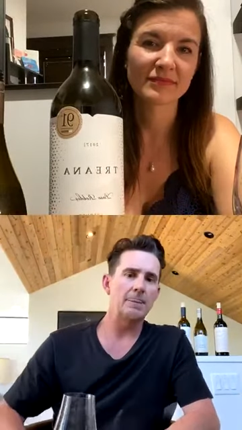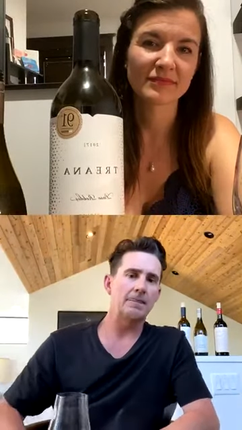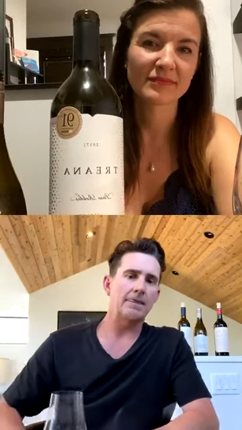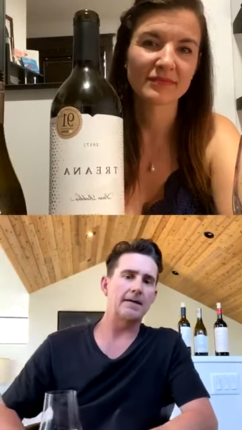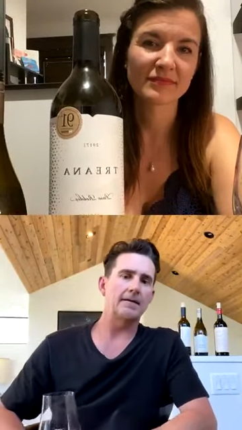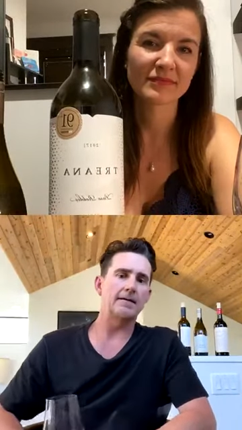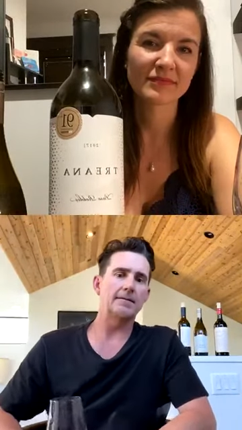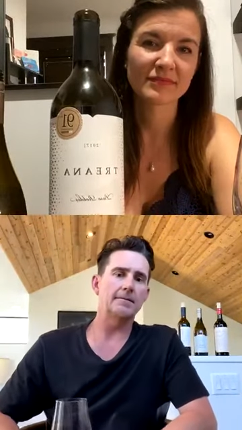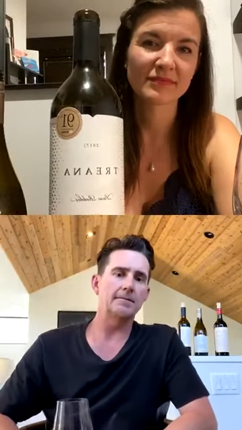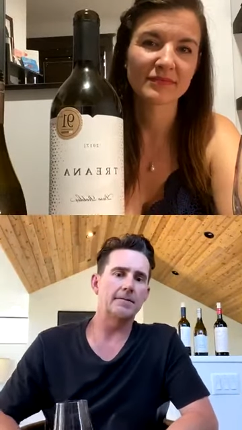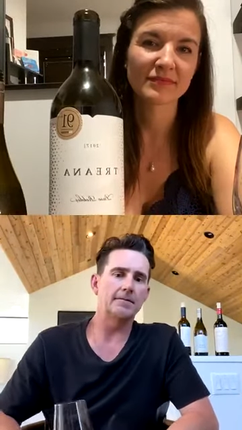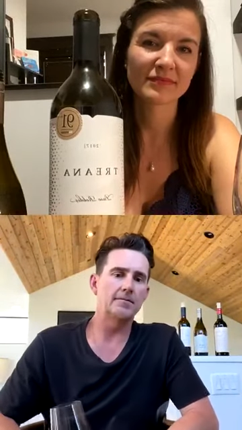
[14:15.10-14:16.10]
Speaker 1: um,
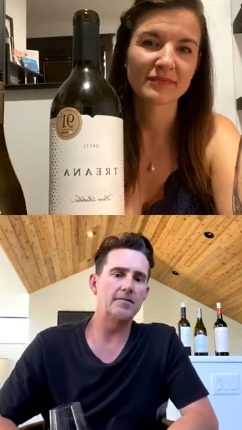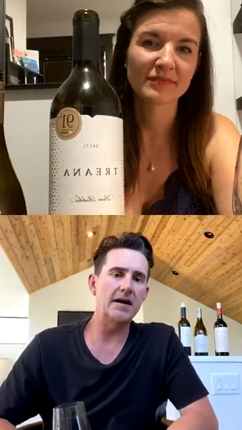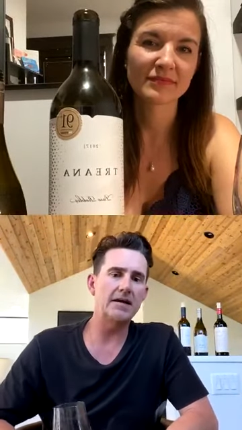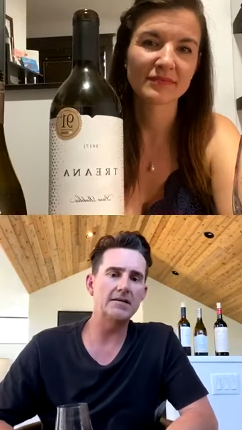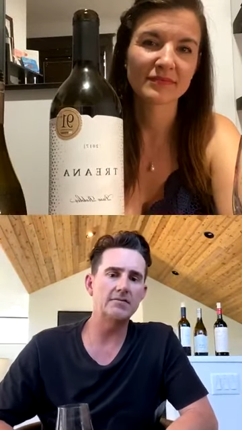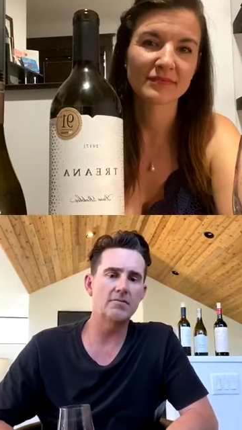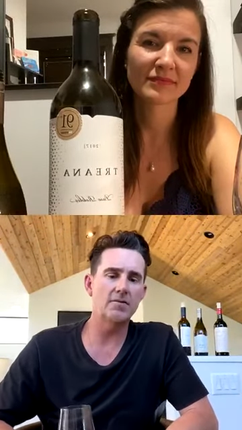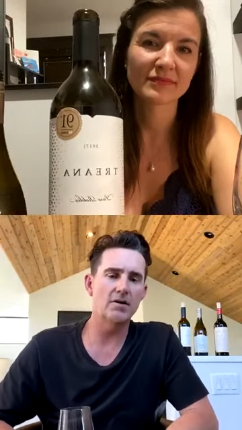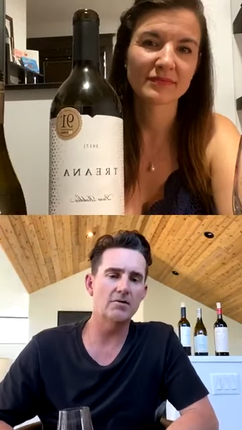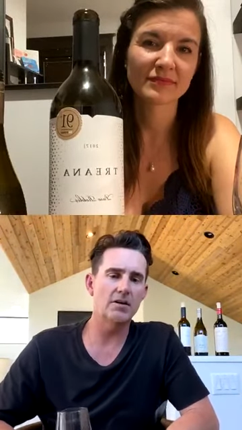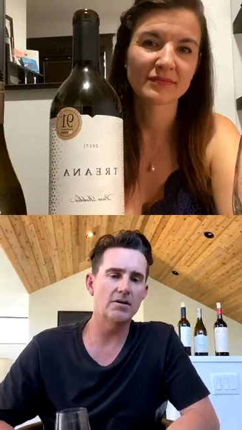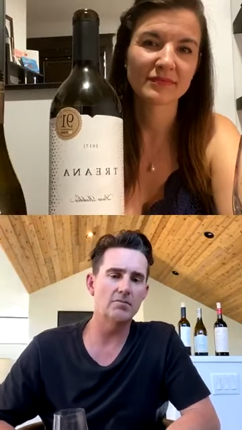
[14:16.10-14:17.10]
vein uh,
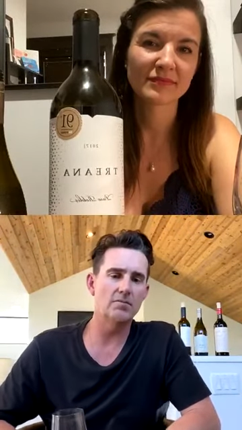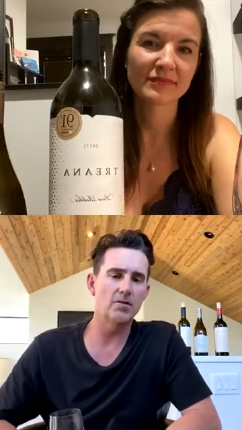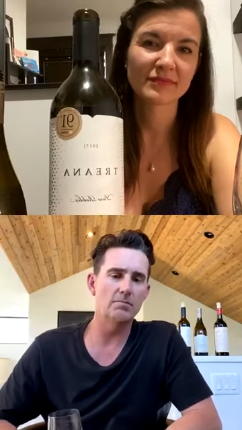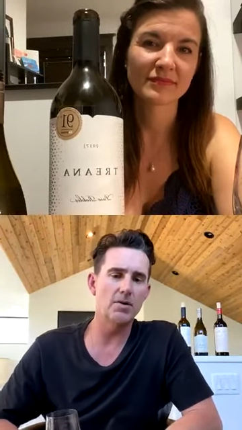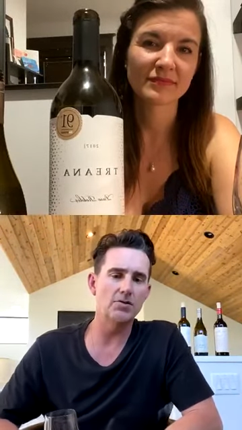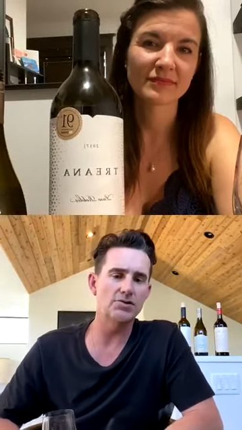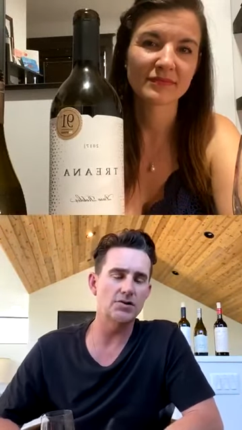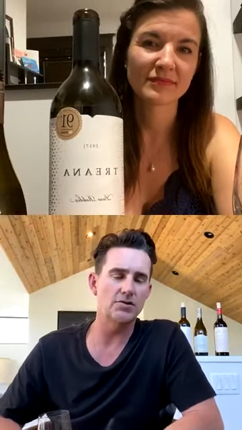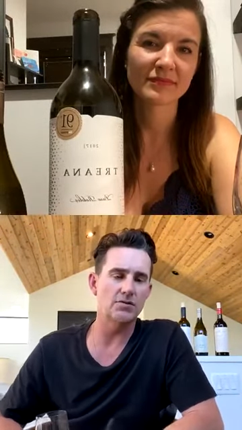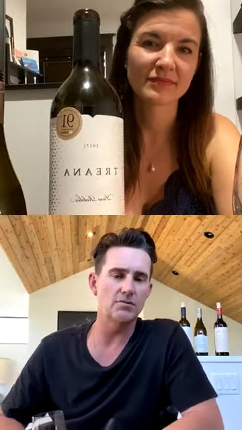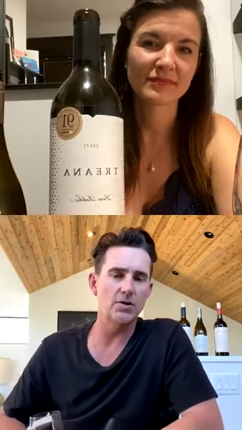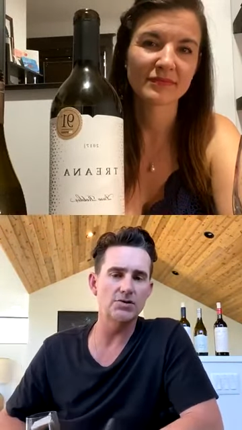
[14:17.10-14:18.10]
in most of
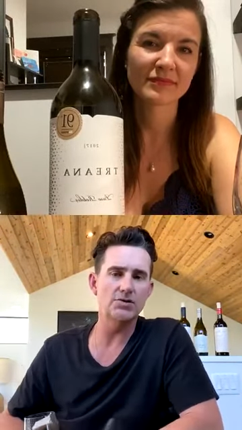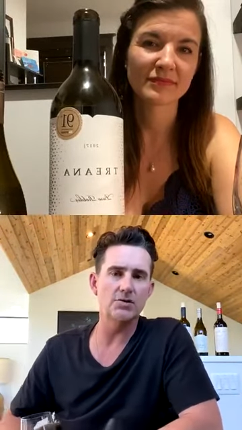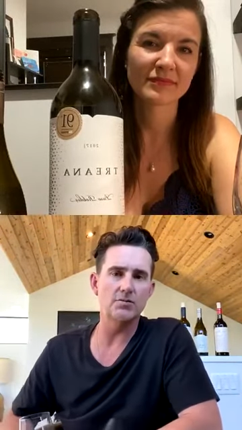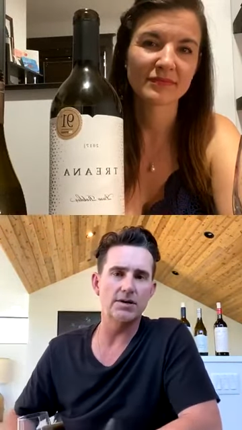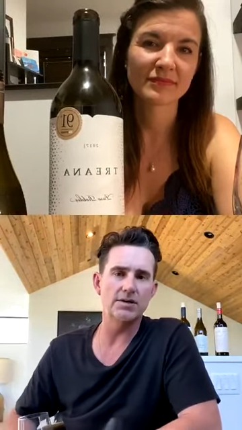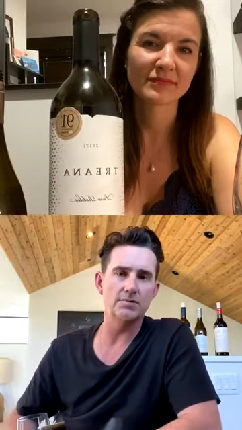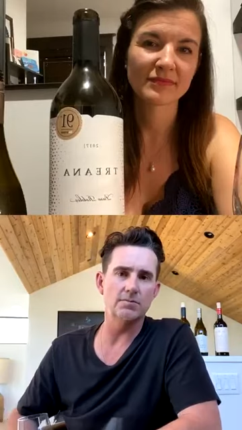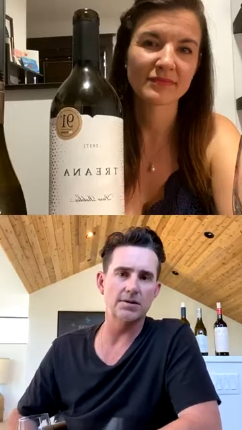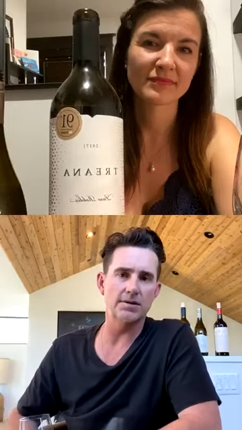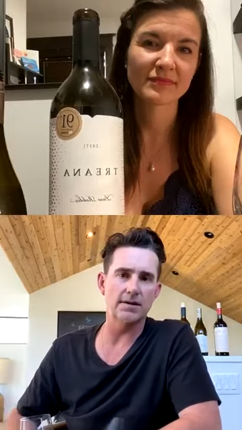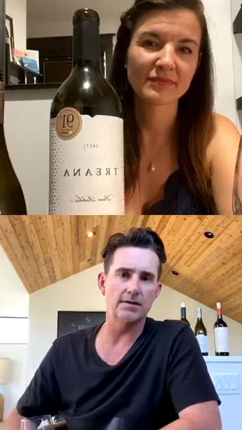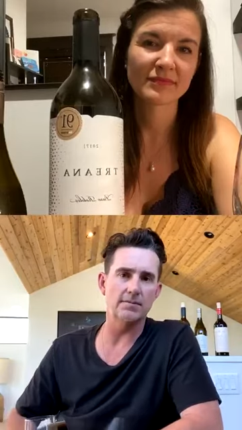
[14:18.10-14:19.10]
the most of the region with
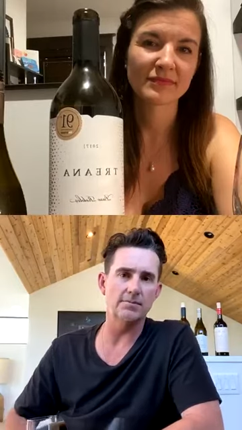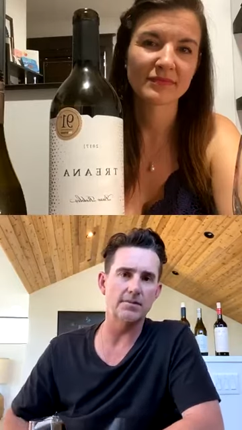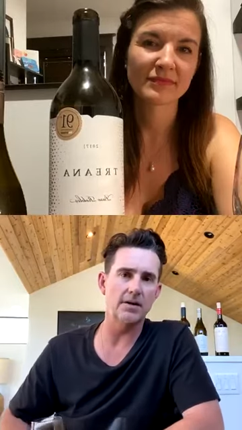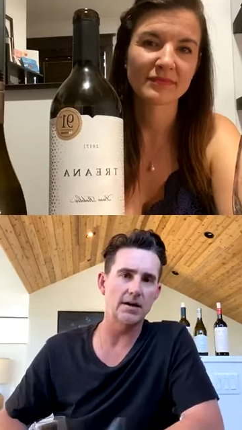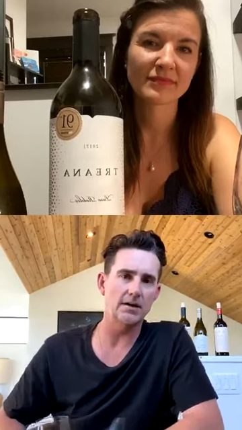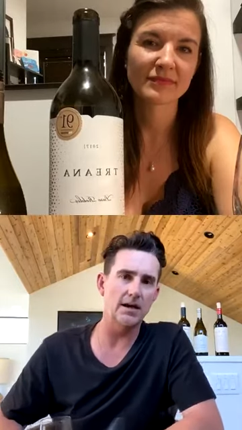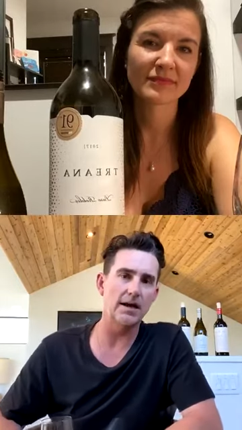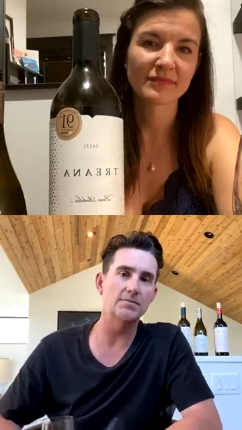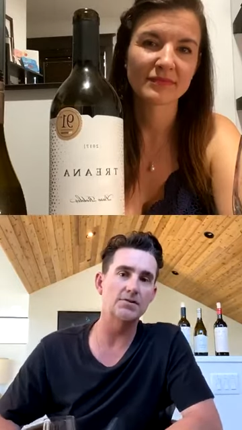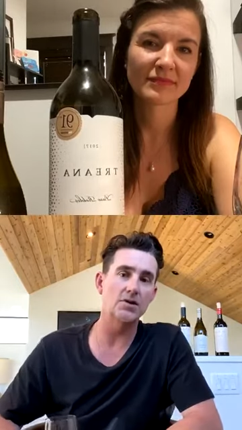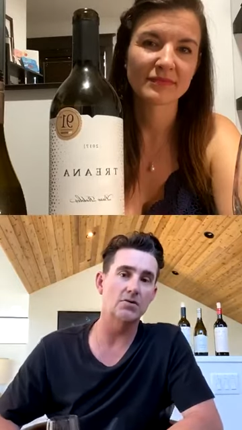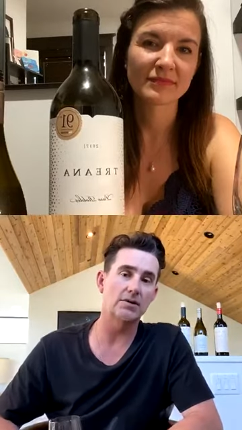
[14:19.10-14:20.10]
uh, uh,
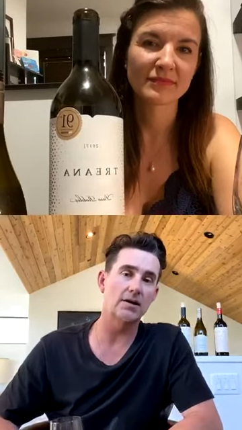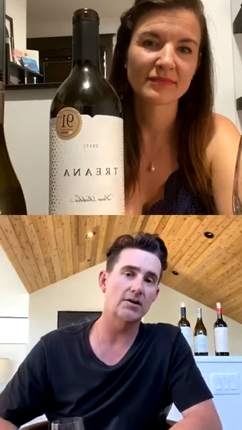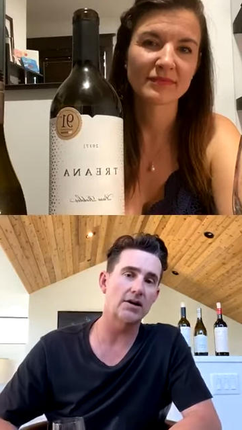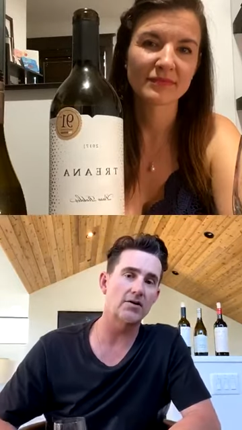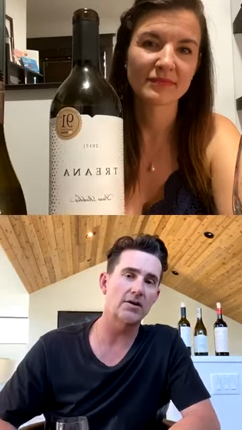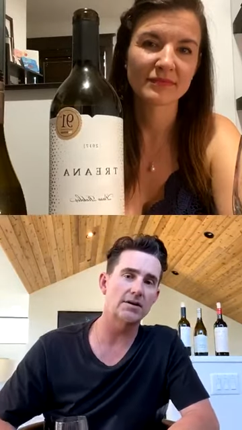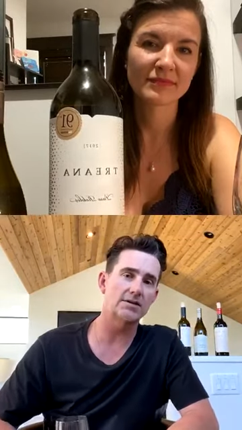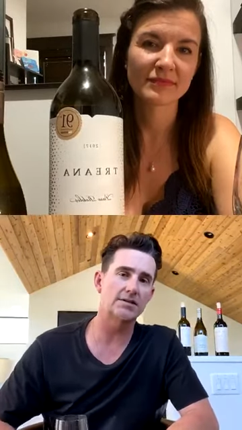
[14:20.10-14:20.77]
limestone, calcareous